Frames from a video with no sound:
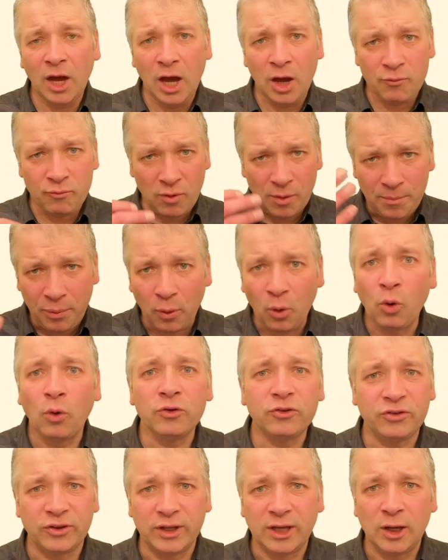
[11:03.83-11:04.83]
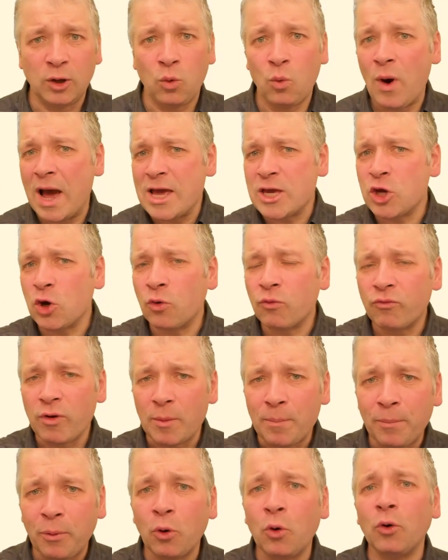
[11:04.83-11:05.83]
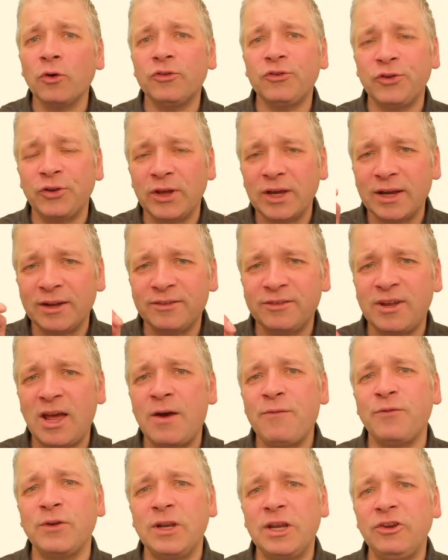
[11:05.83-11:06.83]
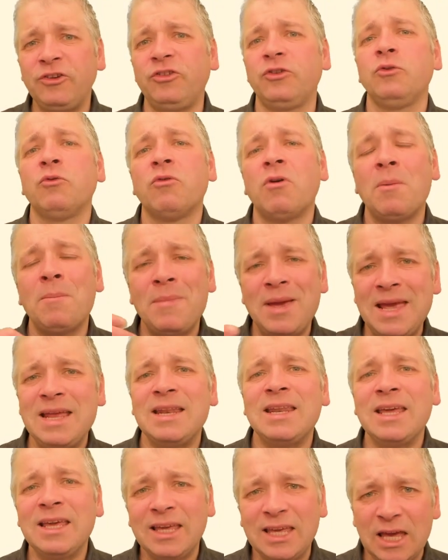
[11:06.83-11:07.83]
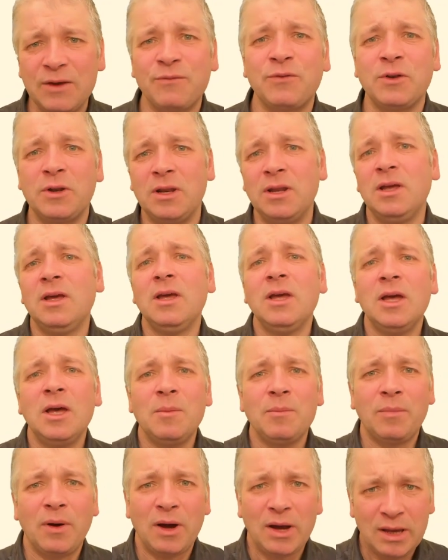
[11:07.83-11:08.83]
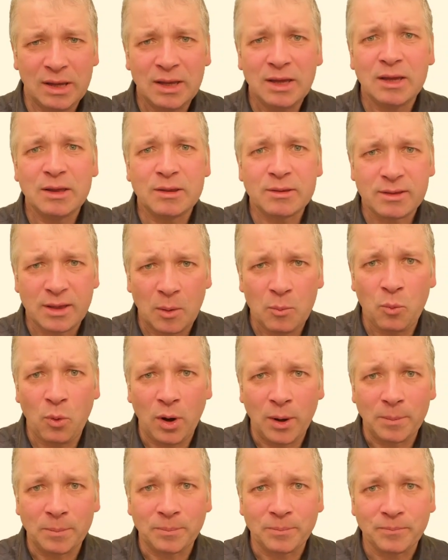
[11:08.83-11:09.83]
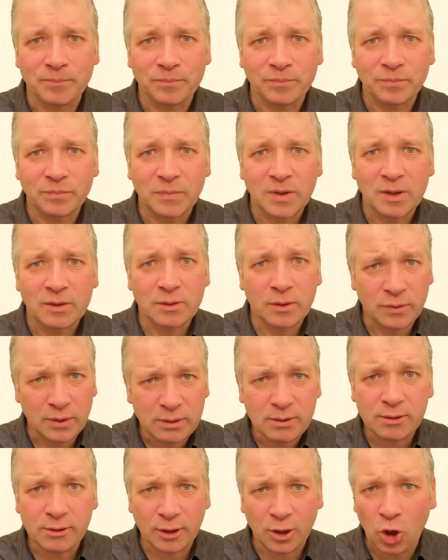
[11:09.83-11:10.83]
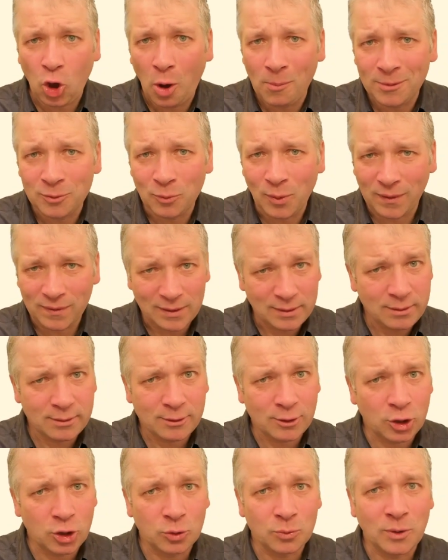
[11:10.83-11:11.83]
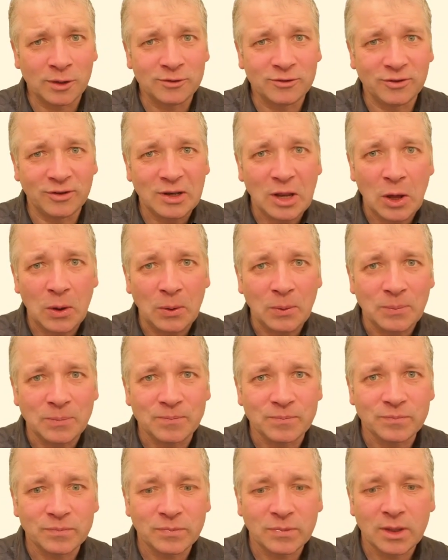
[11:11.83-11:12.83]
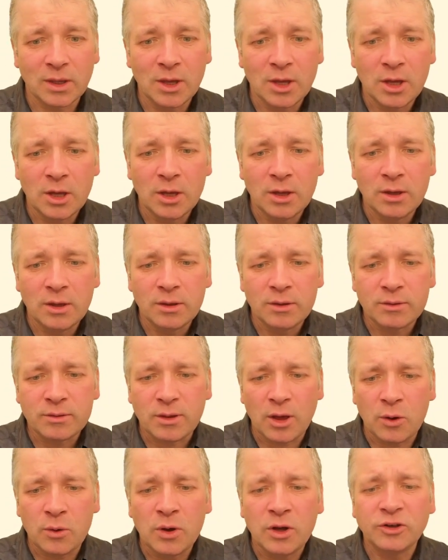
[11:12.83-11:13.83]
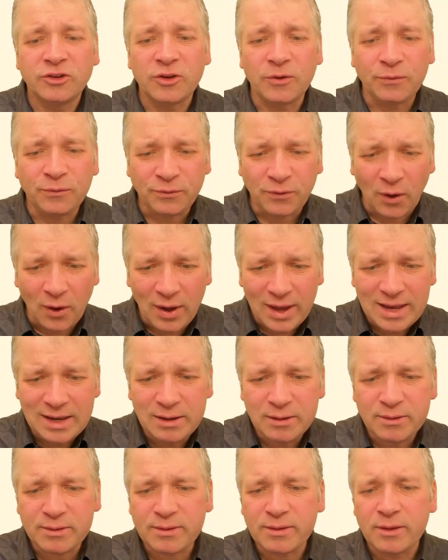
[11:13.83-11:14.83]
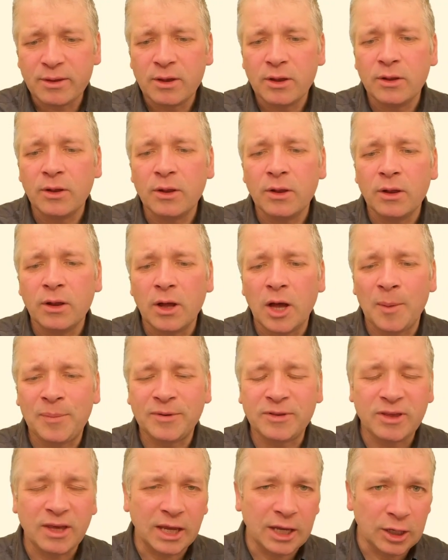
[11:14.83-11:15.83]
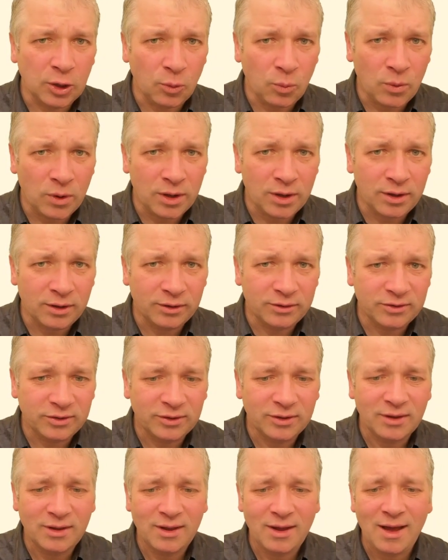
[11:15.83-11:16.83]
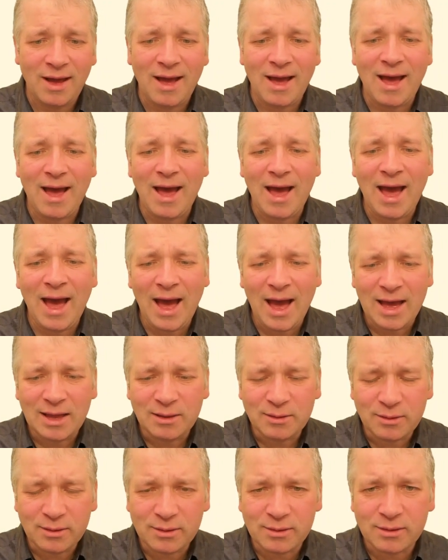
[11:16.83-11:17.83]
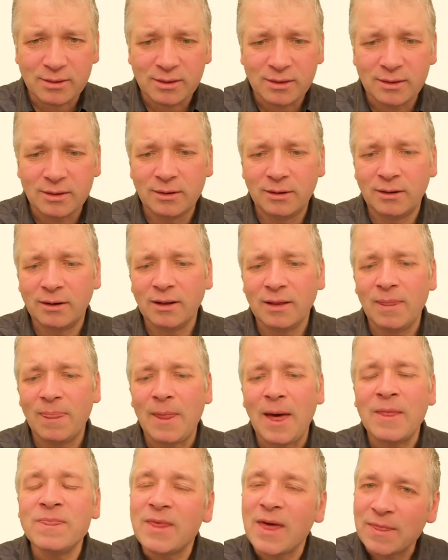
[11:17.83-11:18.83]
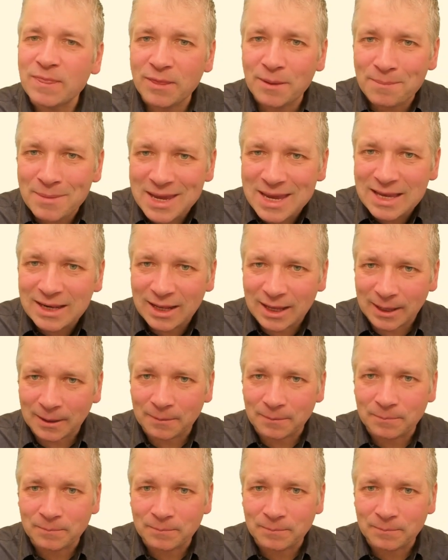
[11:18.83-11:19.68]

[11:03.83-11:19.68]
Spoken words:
reporting, where you're reporting a definition or a meaning given by someone. So this is a common one. This is a good one to know. So defines a particular word as, and then the meaning.